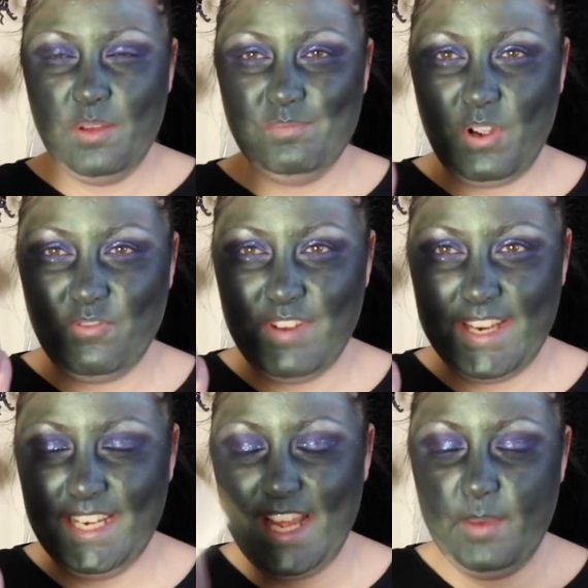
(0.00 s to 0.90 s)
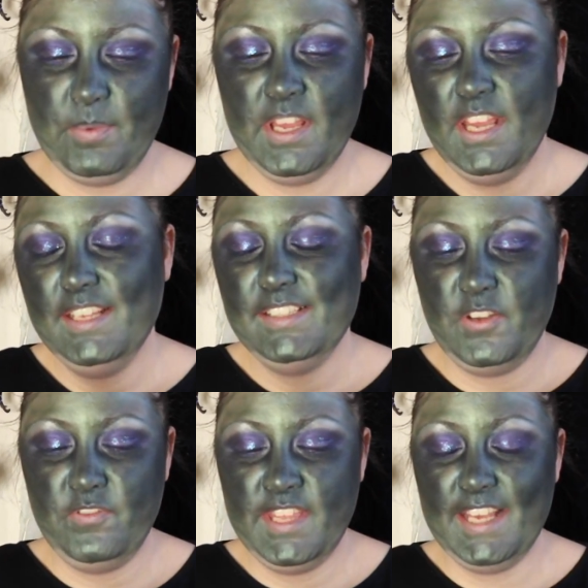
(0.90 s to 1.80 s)
My red lip.
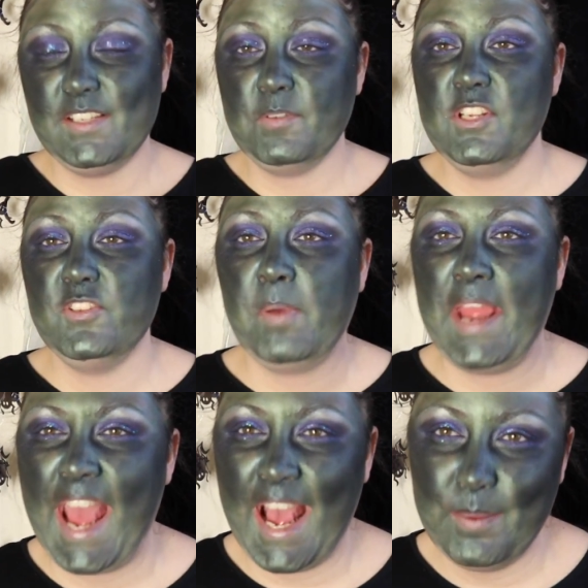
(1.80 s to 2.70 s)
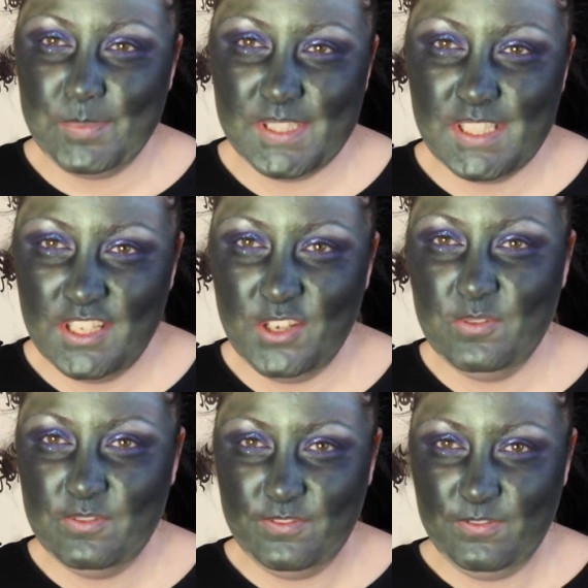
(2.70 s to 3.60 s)
So for this I'm going to use my
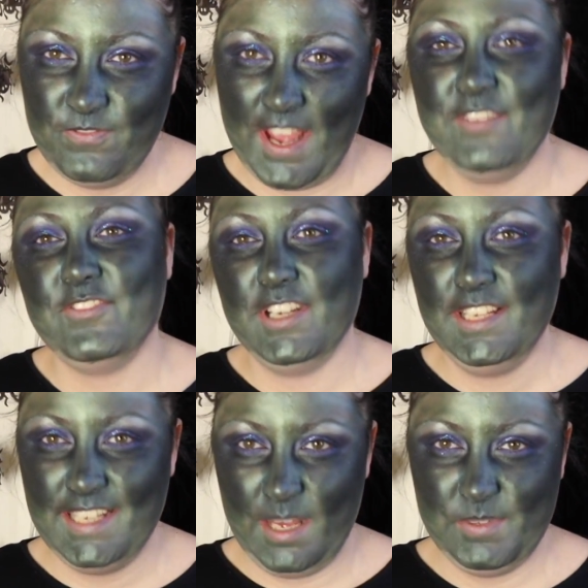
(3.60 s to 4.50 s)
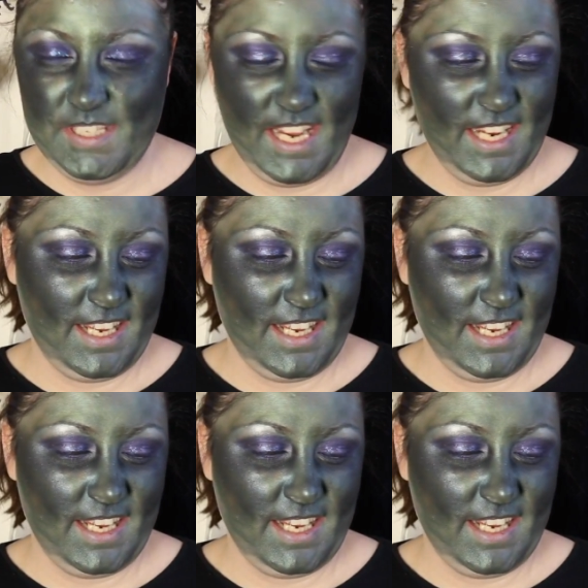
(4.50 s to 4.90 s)
absolute favourite lipstick,